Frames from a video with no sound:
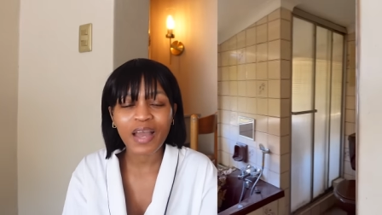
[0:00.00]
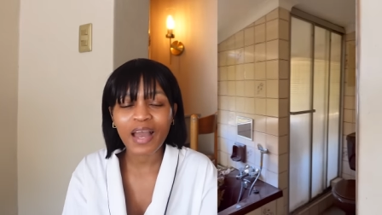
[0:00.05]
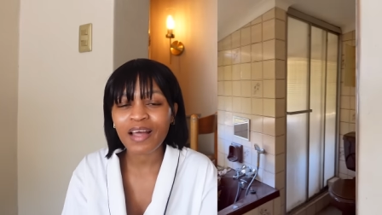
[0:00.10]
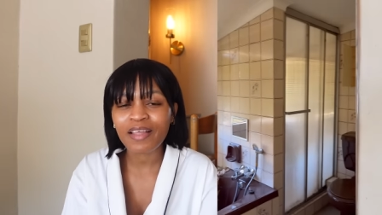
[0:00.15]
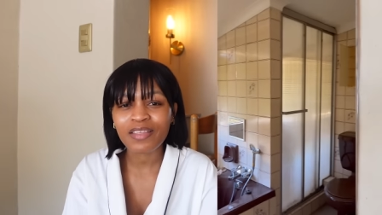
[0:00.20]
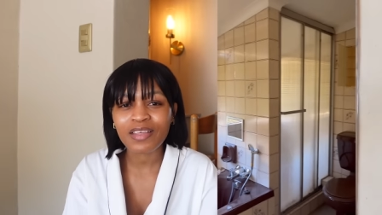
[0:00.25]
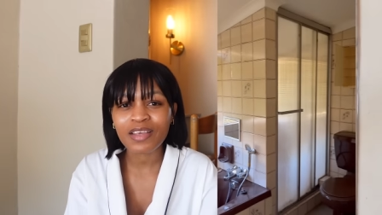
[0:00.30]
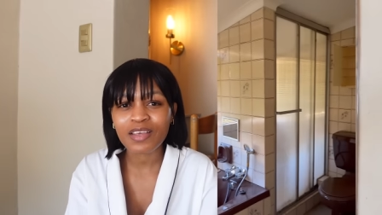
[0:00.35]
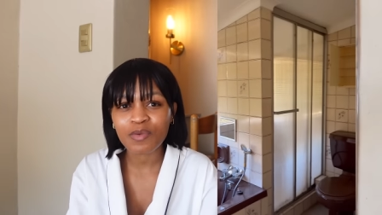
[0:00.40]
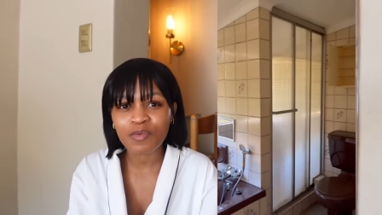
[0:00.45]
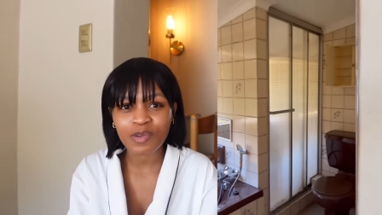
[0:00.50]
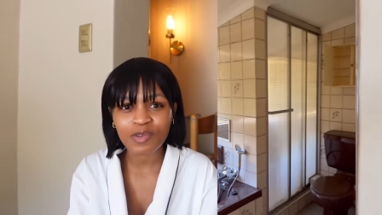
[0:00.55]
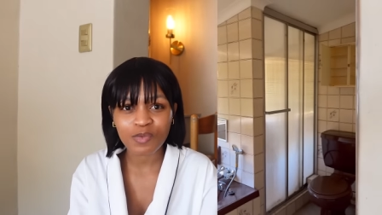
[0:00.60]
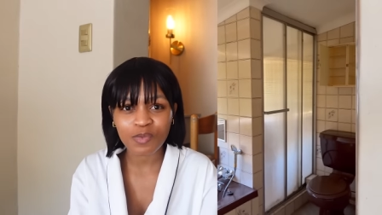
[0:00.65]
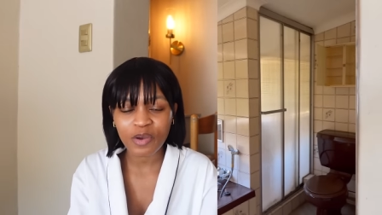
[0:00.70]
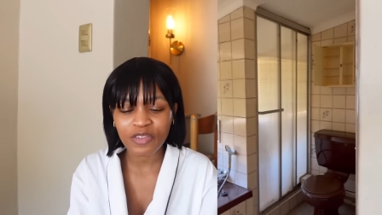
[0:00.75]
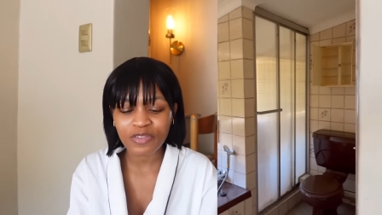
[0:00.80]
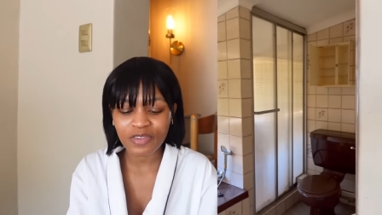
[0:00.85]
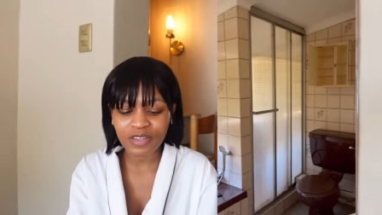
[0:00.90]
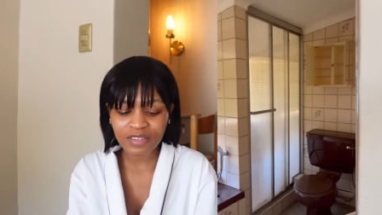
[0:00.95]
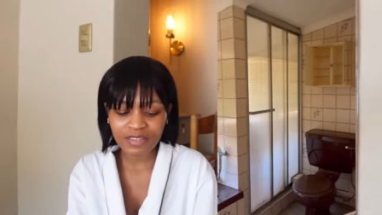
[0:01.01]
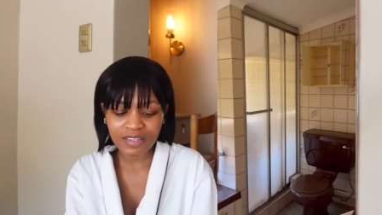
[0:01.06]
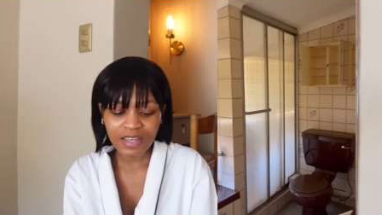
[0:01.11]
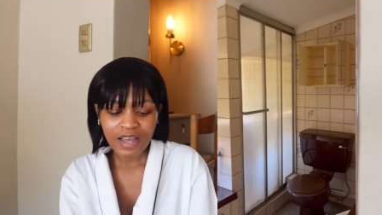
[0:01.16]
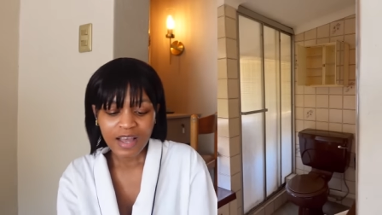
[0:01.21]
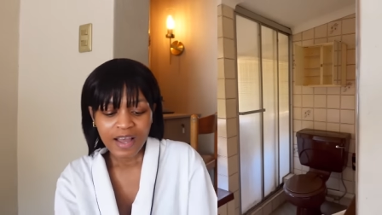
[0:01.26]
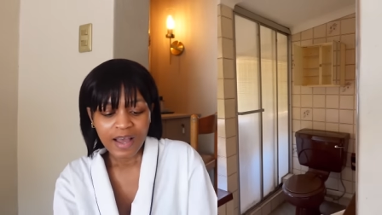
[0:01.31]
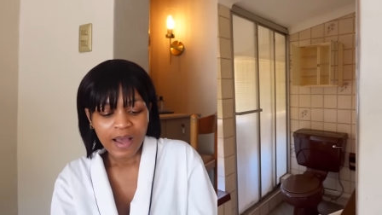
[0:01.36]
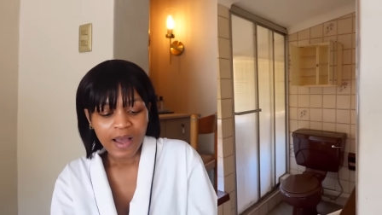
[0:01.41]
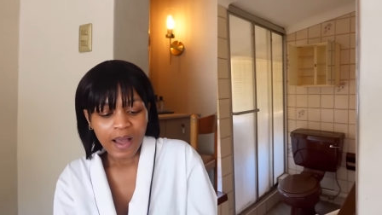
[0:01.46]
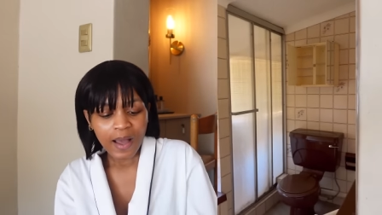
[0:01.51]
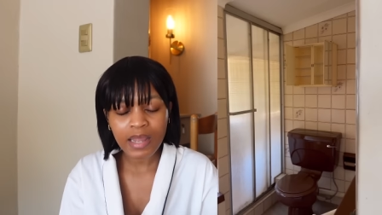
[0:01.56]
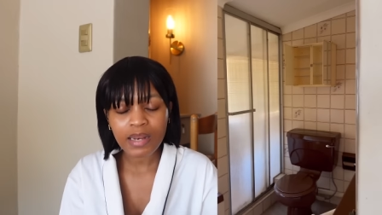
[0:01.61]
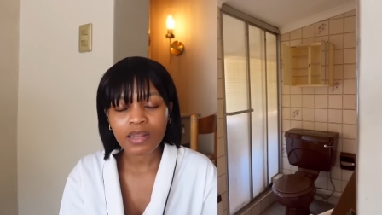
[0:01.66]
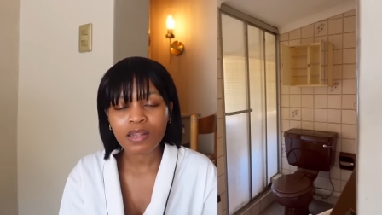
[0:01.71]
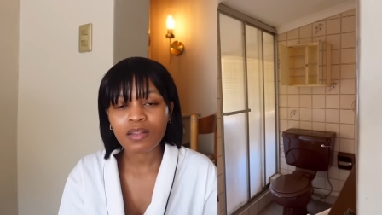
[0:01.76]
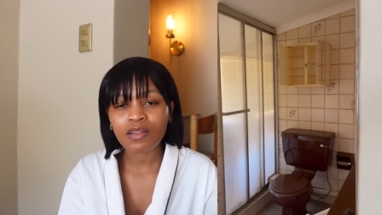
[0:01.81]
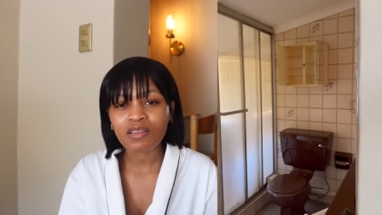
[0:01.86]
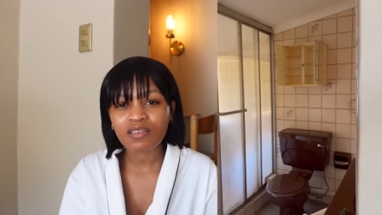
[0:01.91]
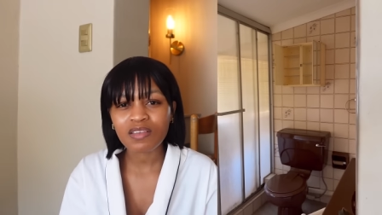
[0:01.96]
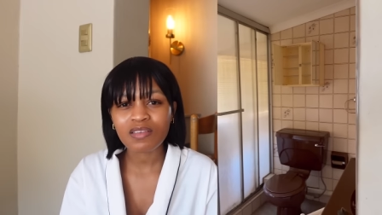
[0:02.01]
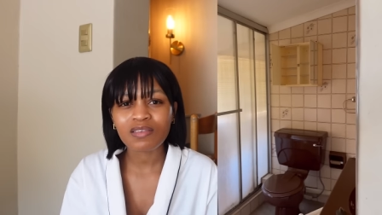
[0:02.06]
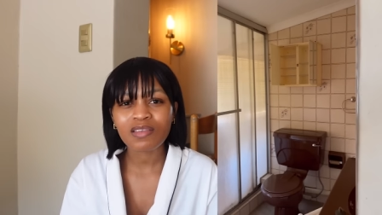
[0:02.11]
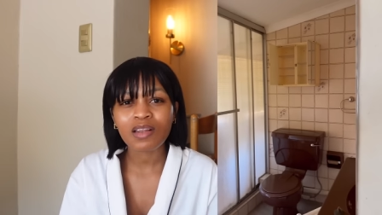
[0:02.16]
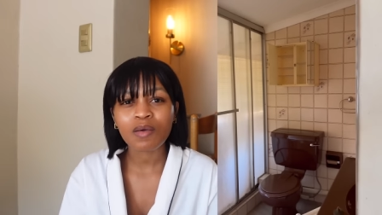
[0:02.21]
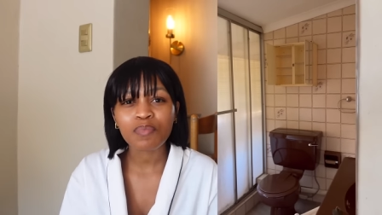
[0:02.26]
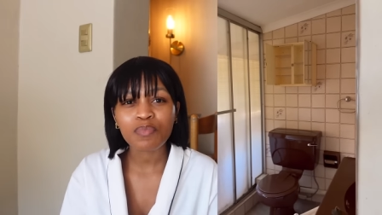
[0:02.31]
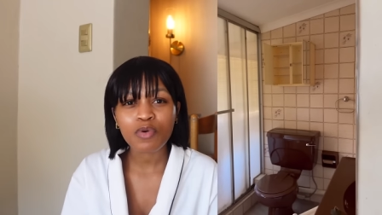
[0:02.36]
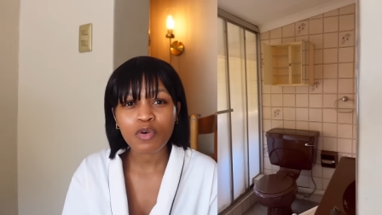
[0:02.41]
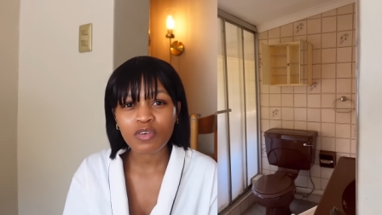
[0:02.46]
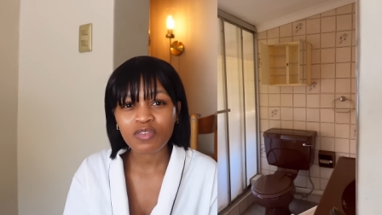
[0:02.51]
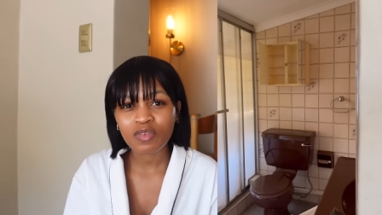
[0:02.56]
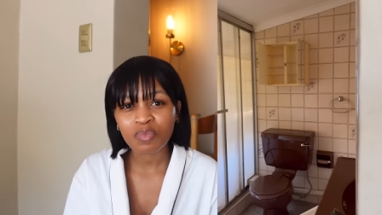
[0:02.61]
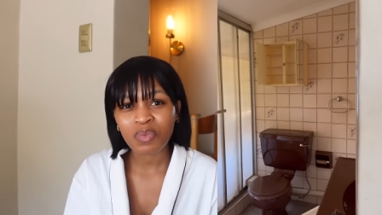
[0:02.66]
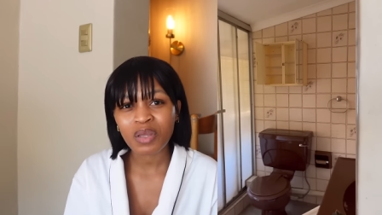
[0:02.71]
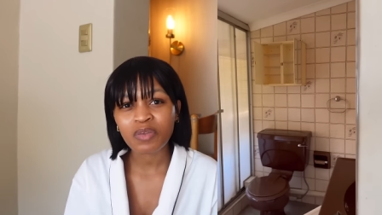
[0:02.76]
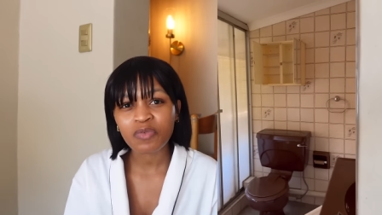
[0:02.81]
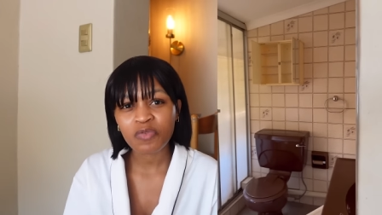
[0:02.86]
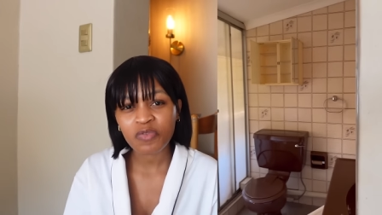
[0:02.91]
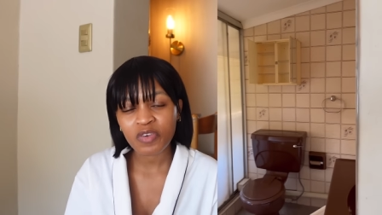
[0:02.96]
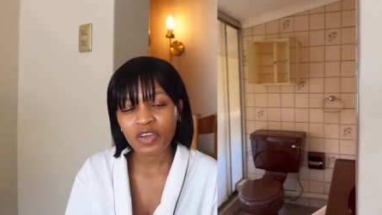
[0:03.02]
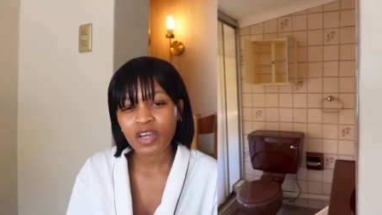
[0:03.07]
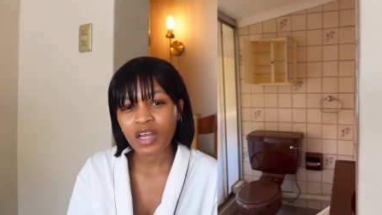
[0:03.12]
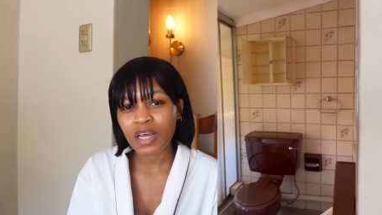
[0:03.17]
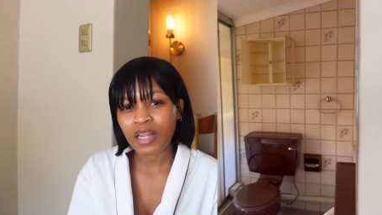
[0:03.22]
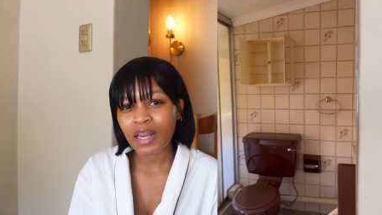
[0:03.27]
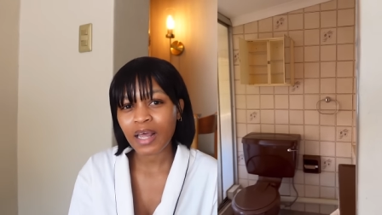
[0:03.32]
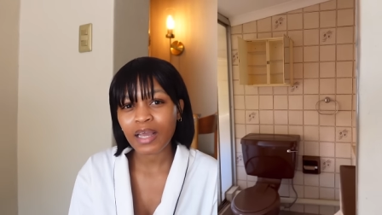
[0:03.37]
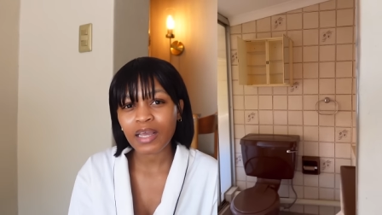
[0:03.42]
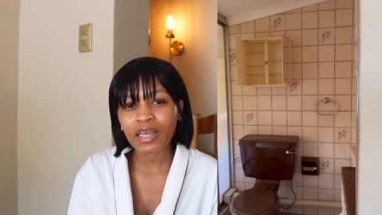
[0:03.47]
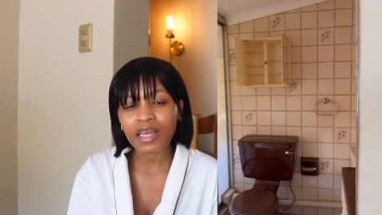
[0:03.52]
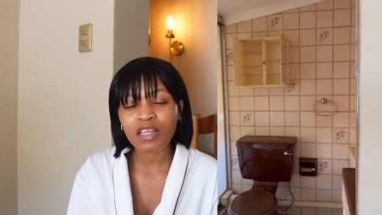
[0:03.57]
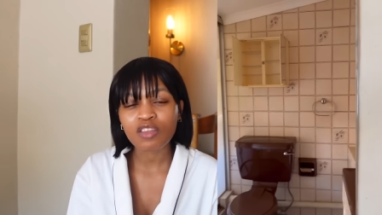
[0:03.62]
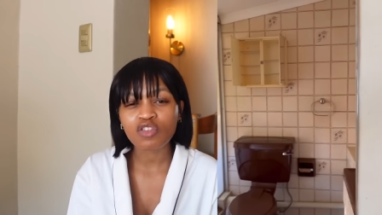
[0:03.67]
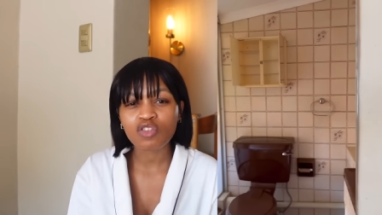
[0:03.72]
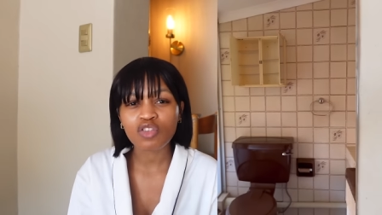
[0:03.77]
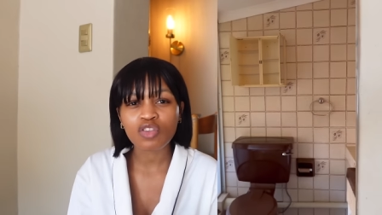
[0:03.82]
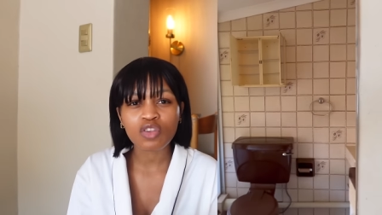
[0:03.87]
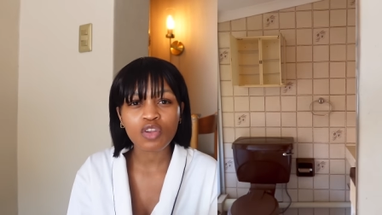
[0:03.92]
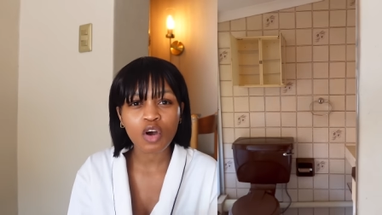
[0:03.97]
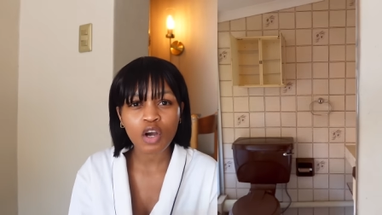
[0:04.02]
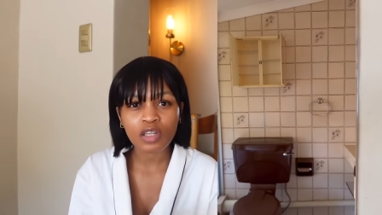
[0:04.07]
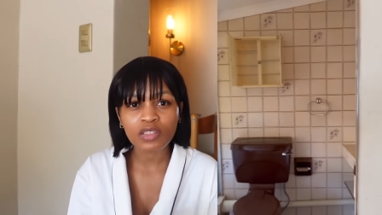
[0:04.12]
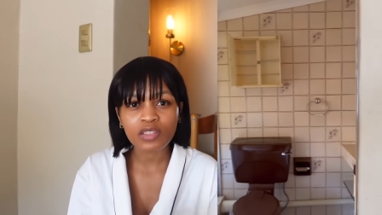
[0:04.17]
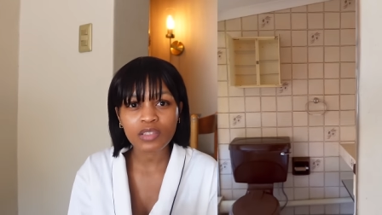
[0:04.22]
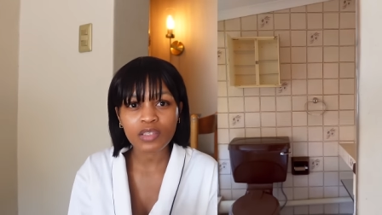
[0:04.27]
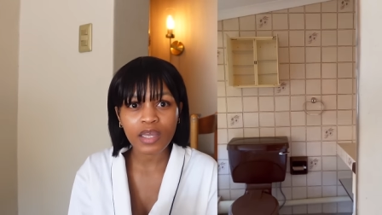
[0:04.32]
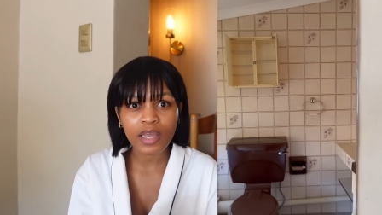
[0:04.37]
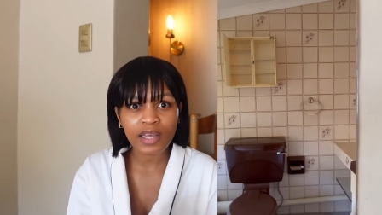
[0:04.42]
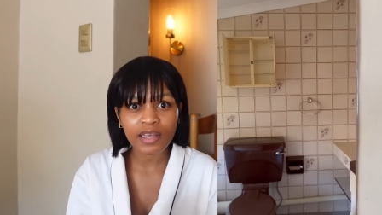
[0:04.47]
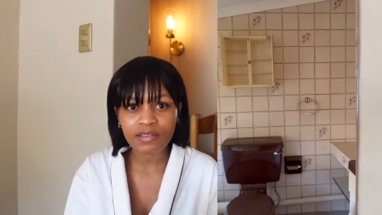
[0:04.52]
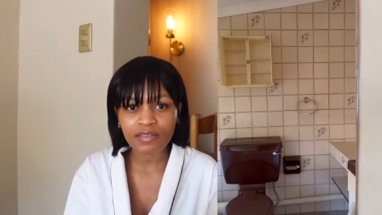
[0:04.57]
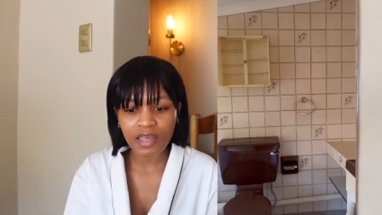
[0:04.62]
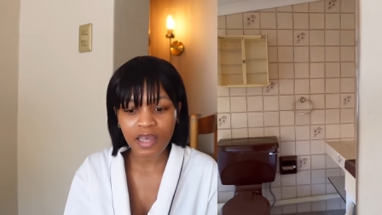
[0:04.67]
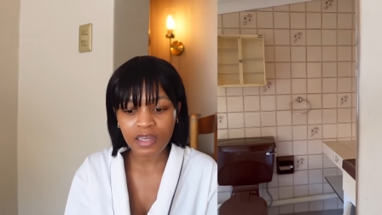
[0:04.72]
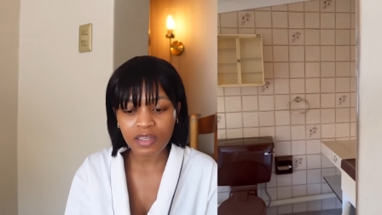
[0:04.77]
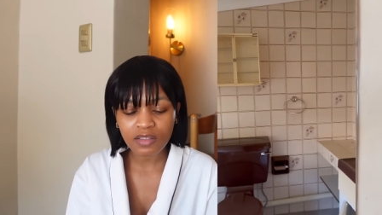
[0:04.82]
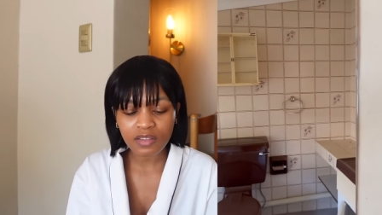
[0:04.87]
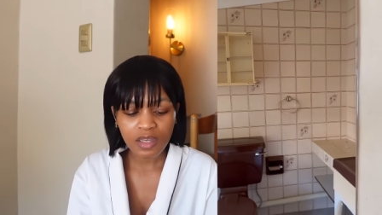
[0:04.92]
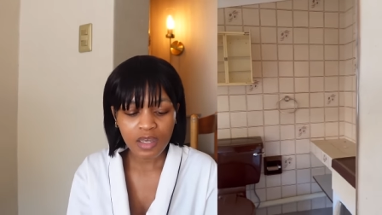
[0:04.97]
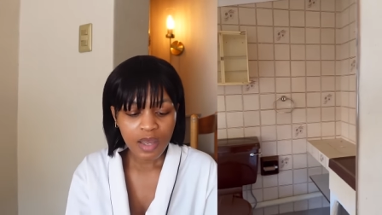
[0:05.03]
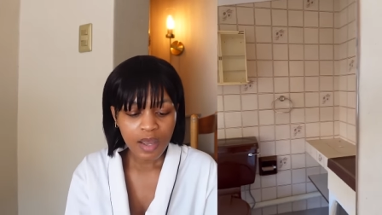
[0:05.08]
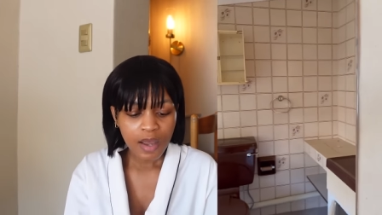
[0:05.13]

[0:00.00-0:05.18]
i think it was worth it and this is an approximate figure like it's not exact